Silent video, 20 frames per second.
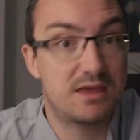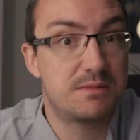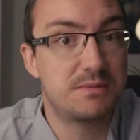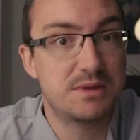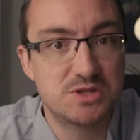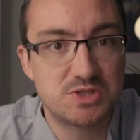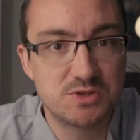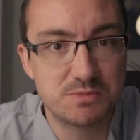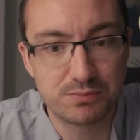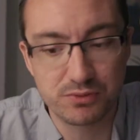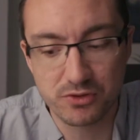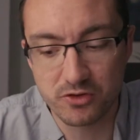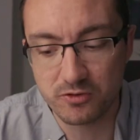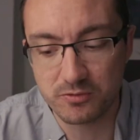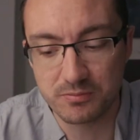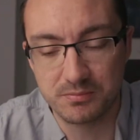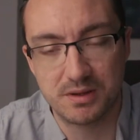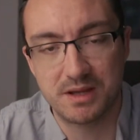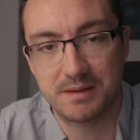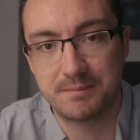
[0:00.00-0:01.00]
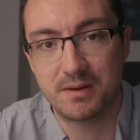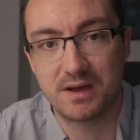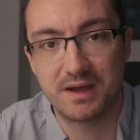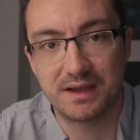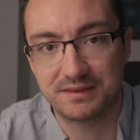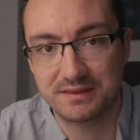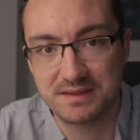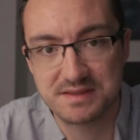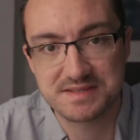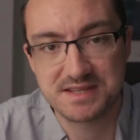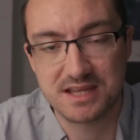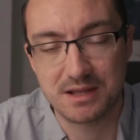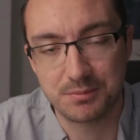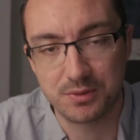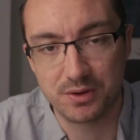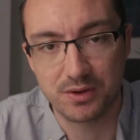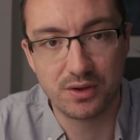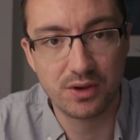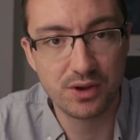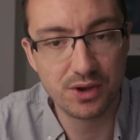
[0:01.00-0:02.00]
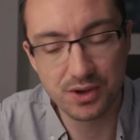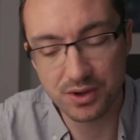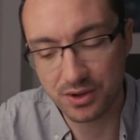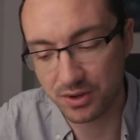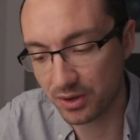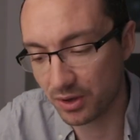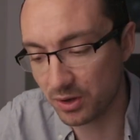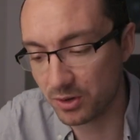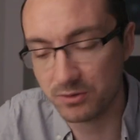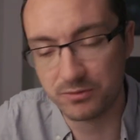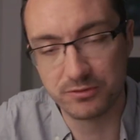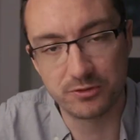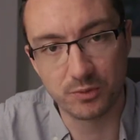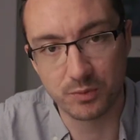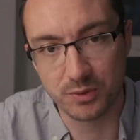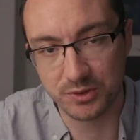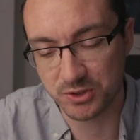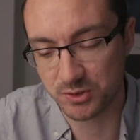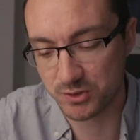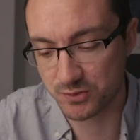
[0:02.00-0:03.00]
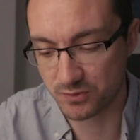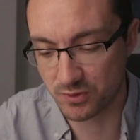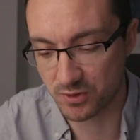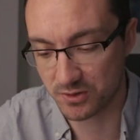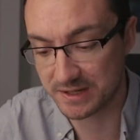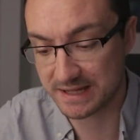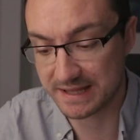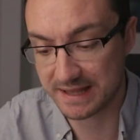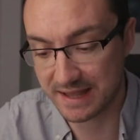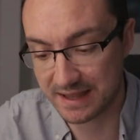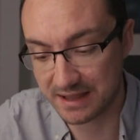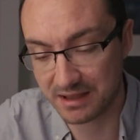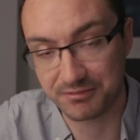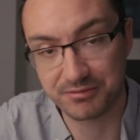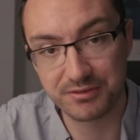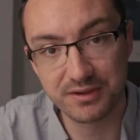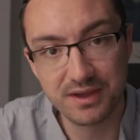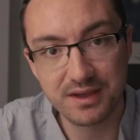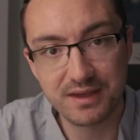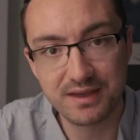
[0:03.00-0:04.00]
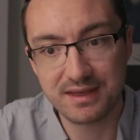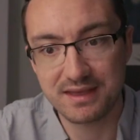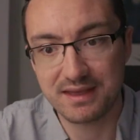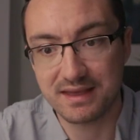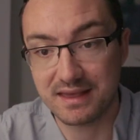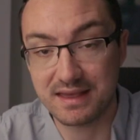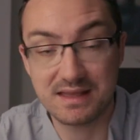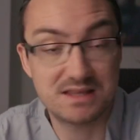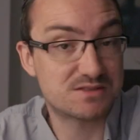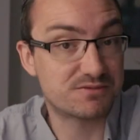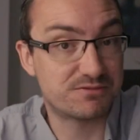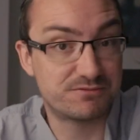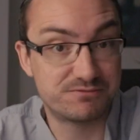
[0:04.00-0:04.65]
image improvement by buying this camera over the one you already have. It's